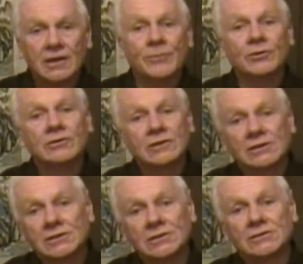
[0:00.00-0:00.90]

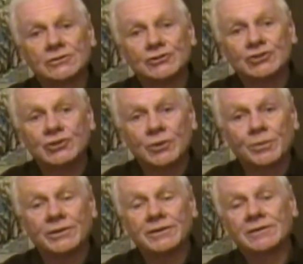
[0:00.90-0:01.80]
hypocritical and
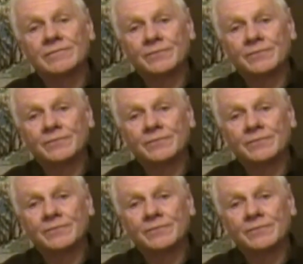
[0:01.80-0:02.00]
stupid.